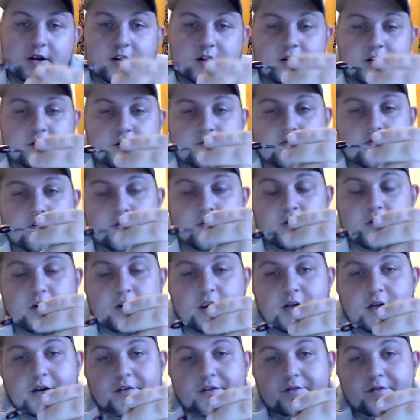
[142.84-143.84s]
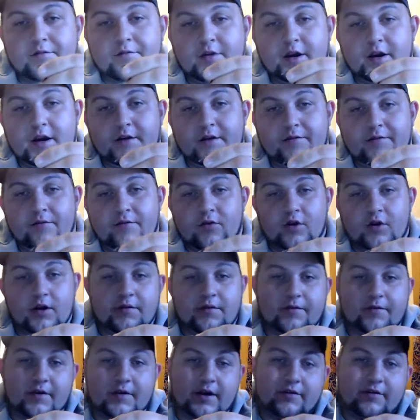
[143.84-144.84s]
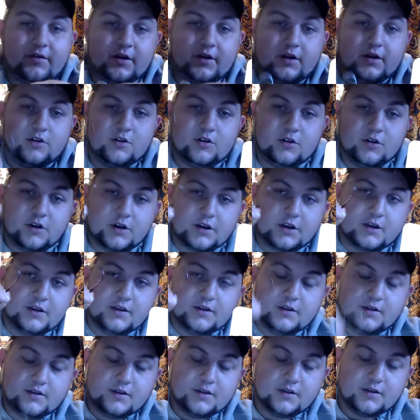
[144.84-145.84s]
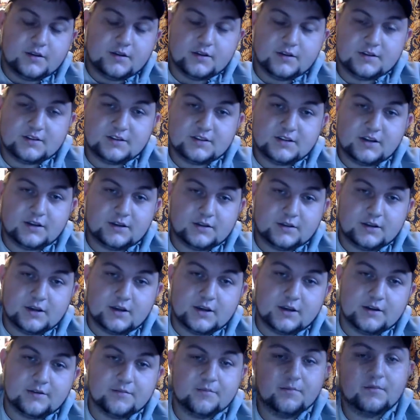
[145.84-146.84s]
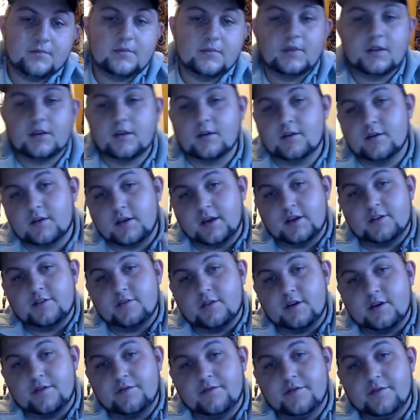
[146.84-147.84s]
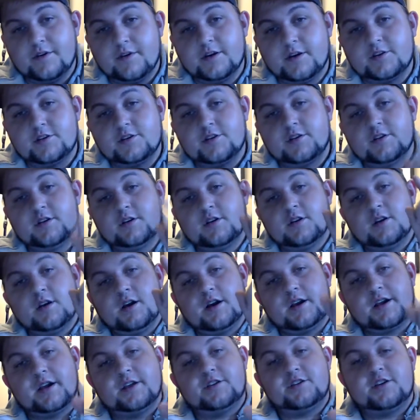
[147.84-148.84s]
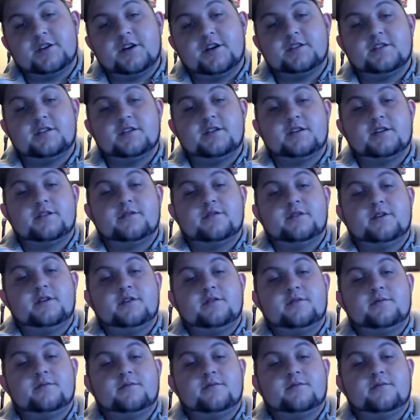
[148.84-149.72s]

Trokar, 3/0, 4/0, 5/0 hook, Snell knot. Catch a lot of fish. Catch you guys on the next video.